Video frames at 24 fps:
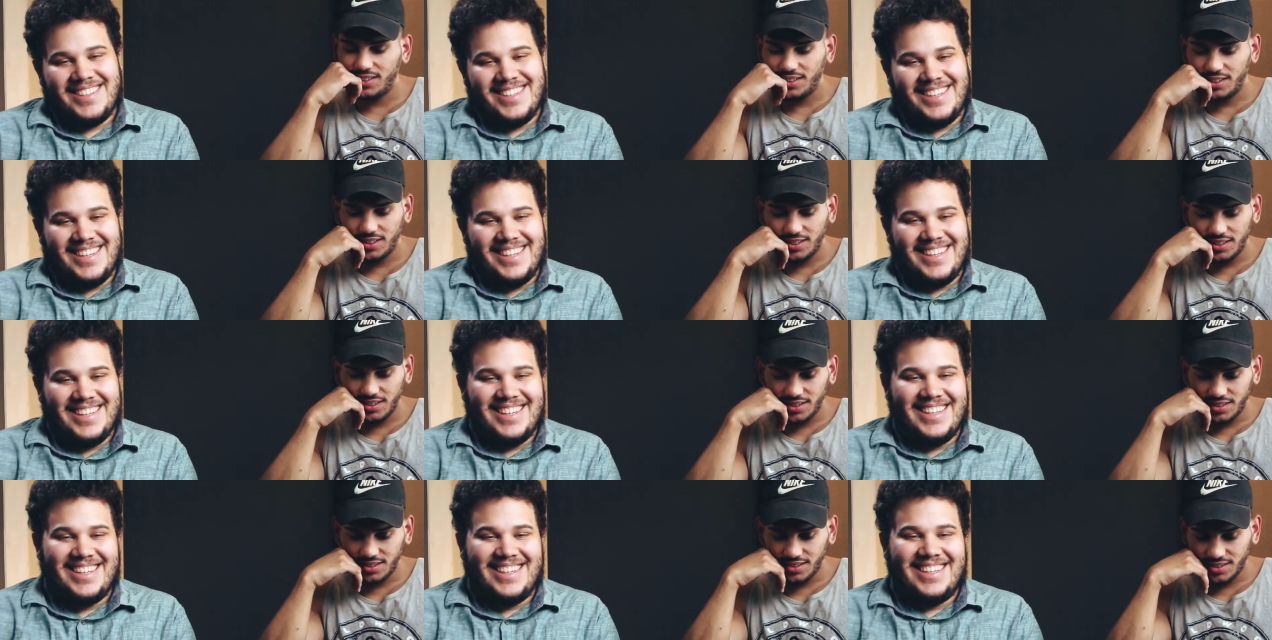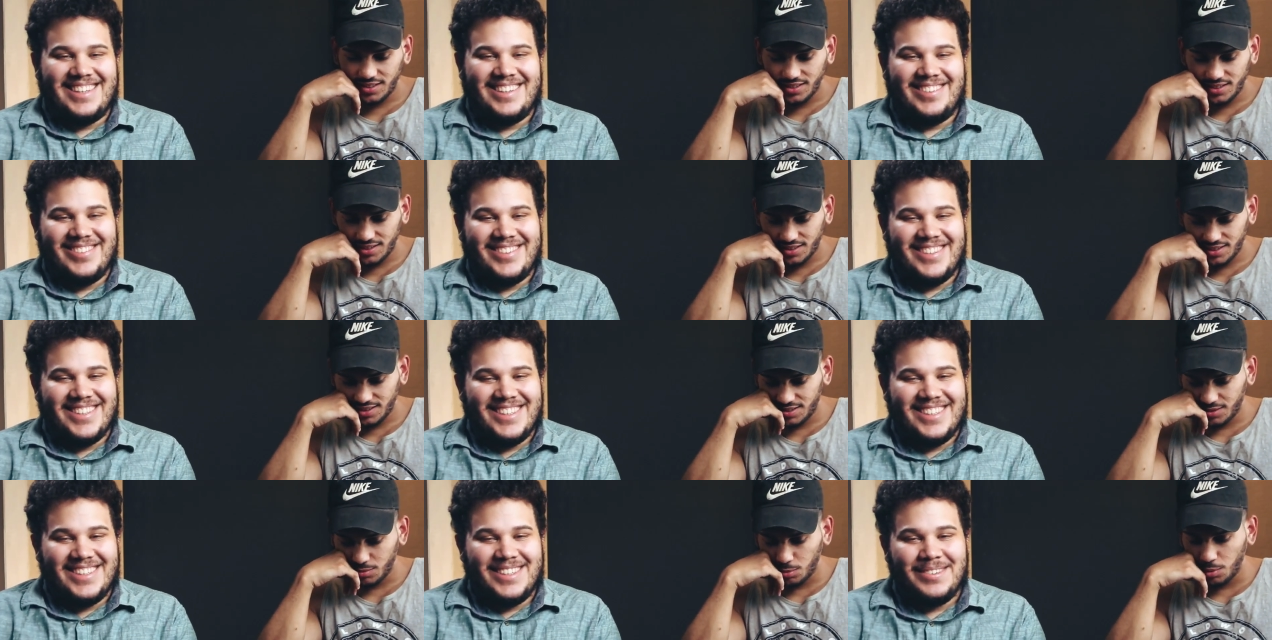
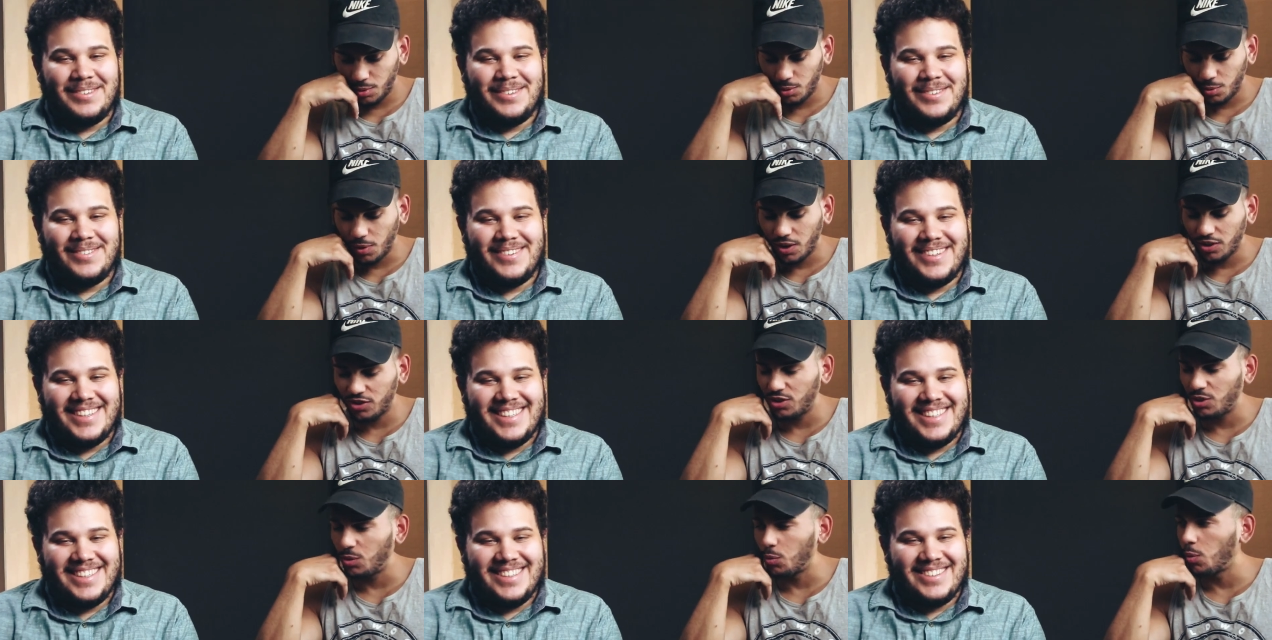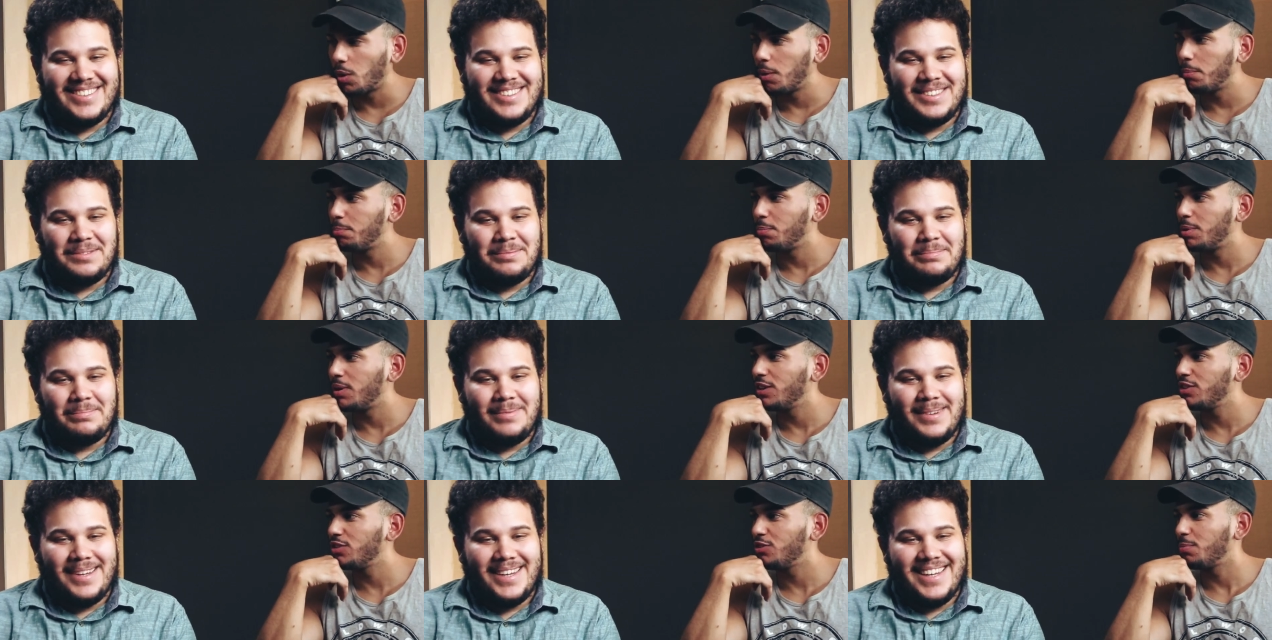Speaker 1: Damn, yo. We're watching
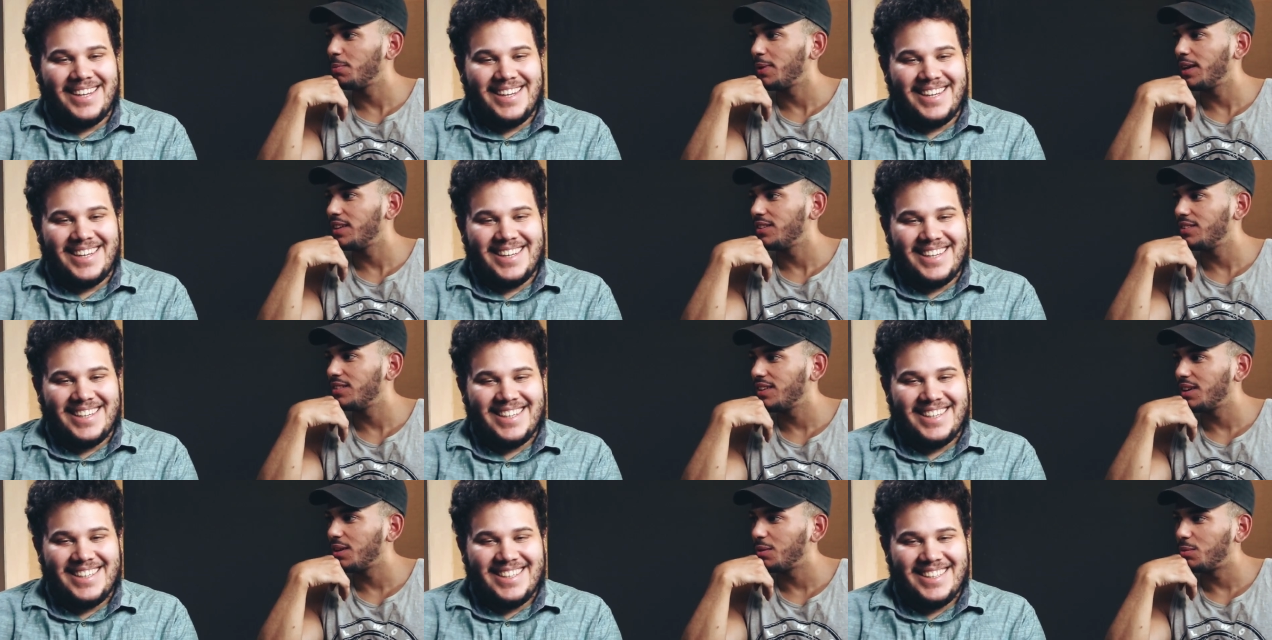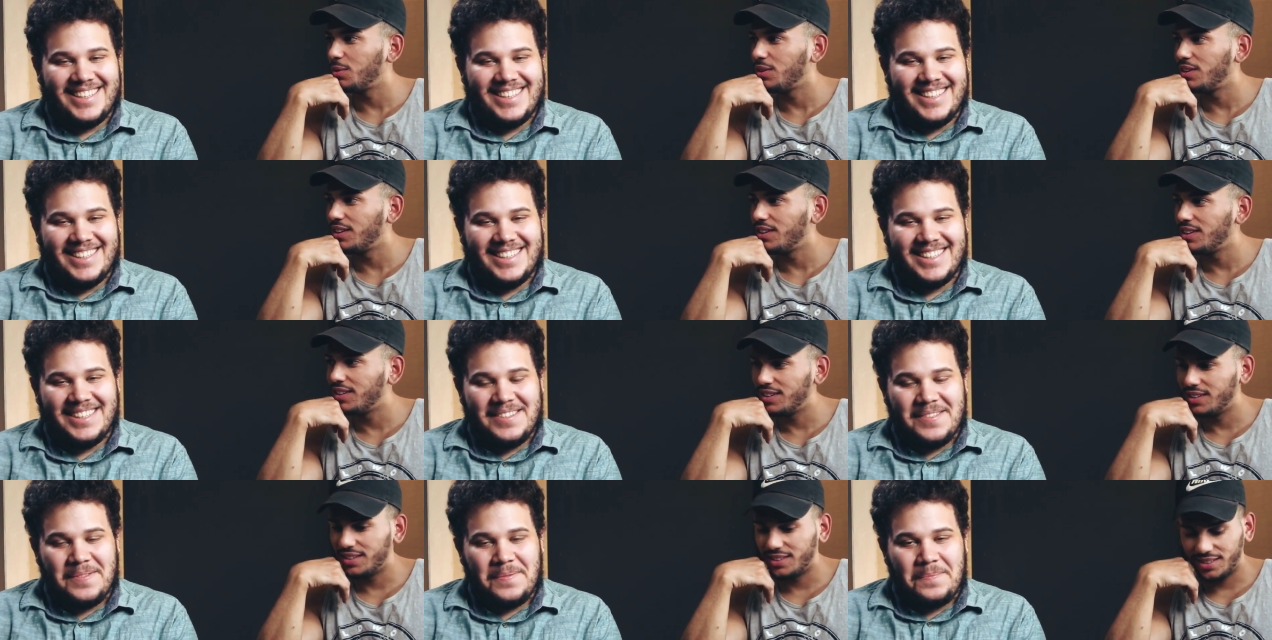One Punch like, Man day
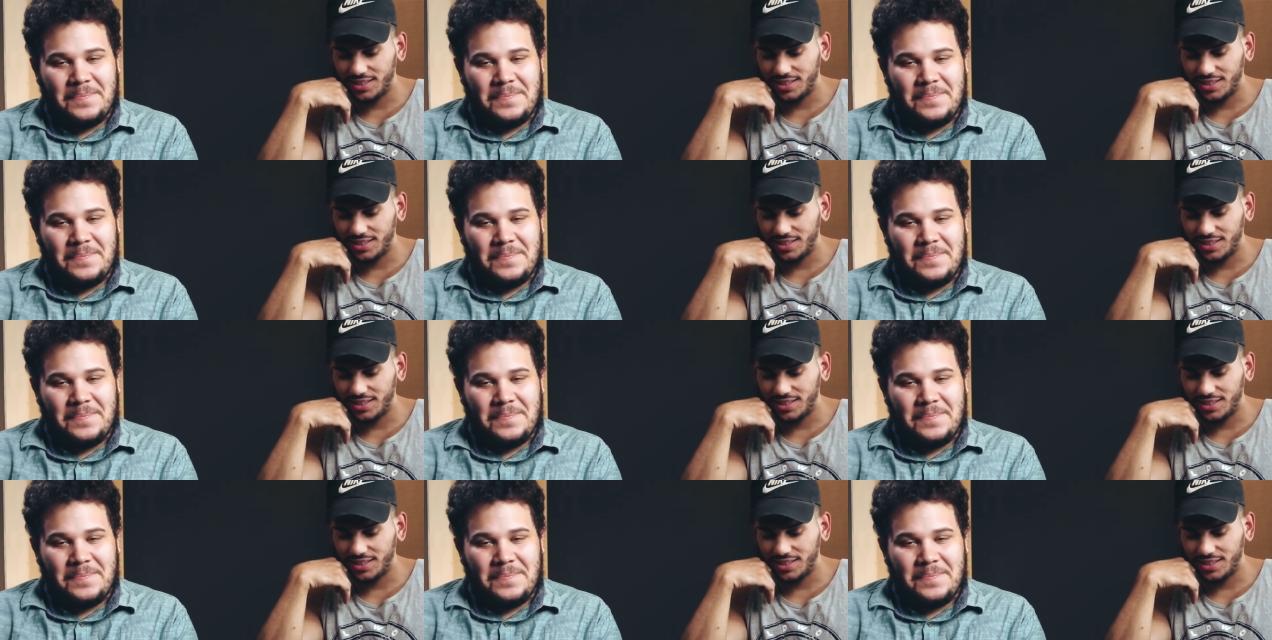one.